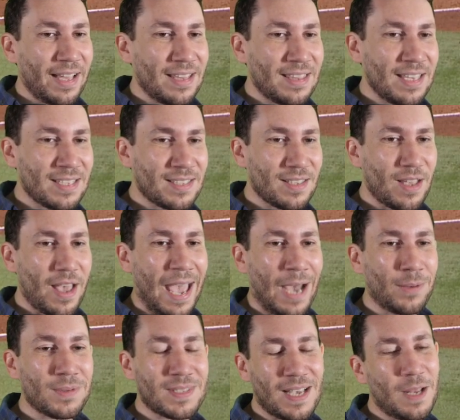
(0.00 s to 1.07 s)
This
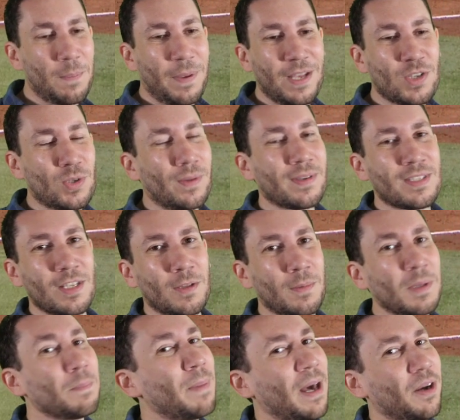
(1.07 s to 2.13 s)
outside pitch looks a little
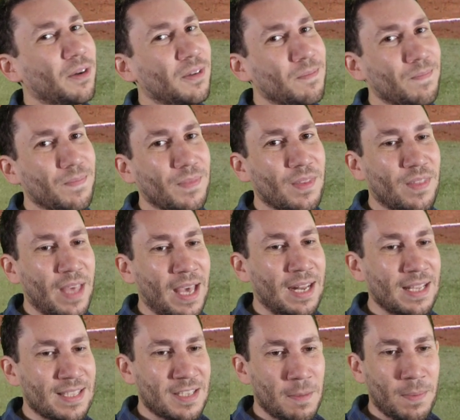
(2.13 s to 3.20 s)
bit better than
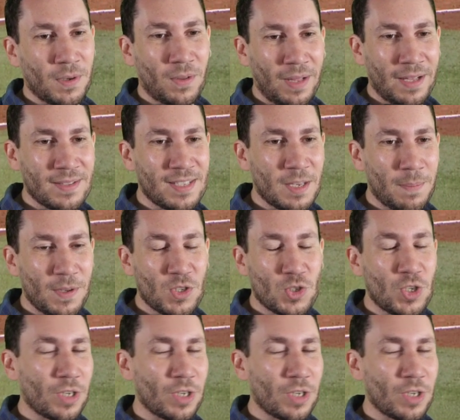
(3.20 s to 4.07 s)
a typical outside pitch.